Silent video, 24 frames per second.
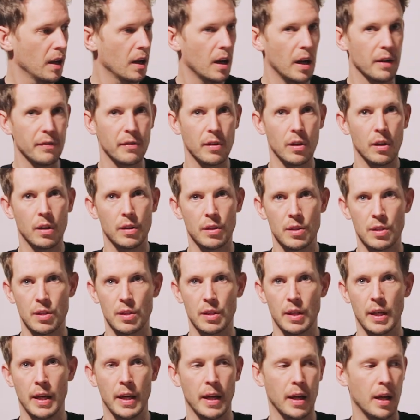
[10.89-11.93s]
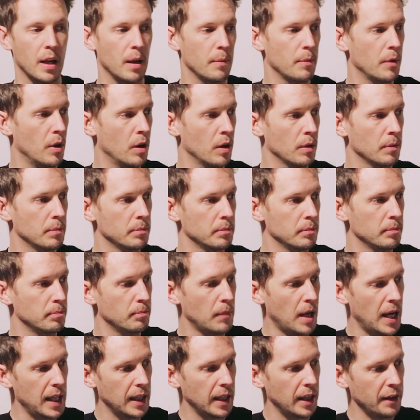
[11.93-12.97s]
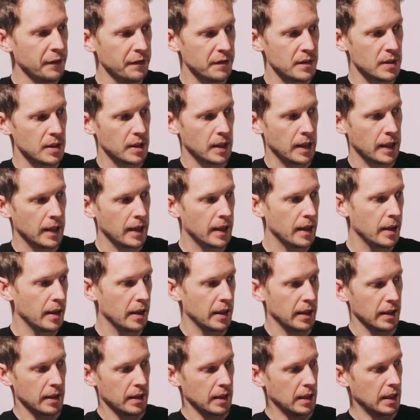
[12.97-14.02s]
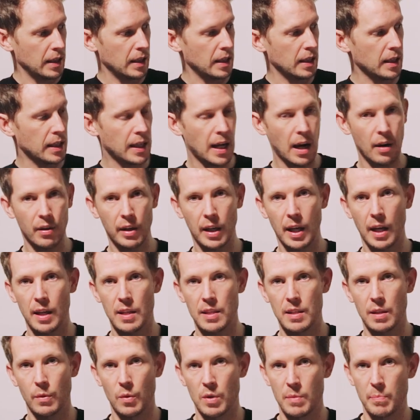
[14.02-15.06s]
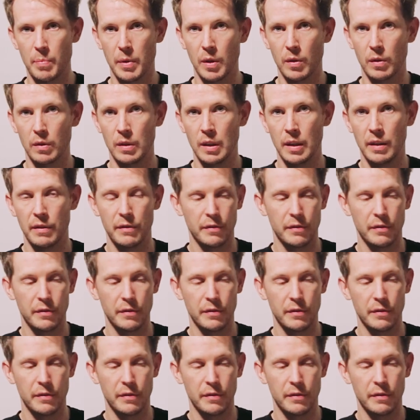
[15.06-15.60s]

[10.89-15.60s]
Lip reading: I've got on my left the carry case that was built